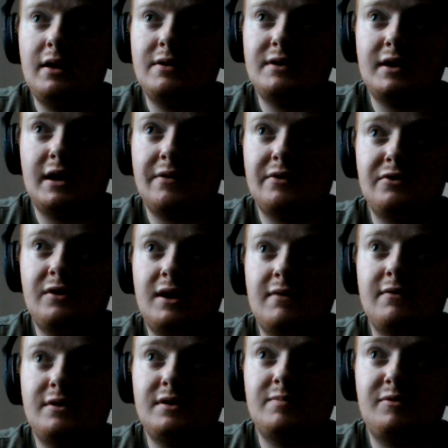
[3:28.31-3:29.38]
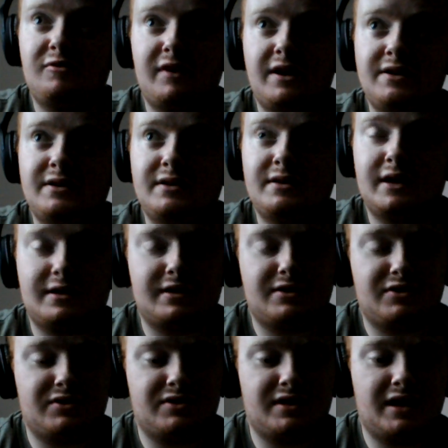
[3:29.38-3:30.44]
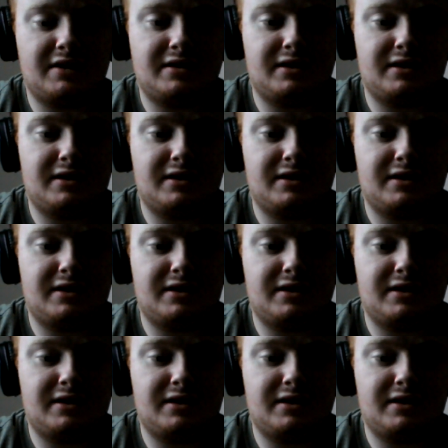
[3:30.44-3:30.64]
So yeah, the drivers, Perez, as I just said,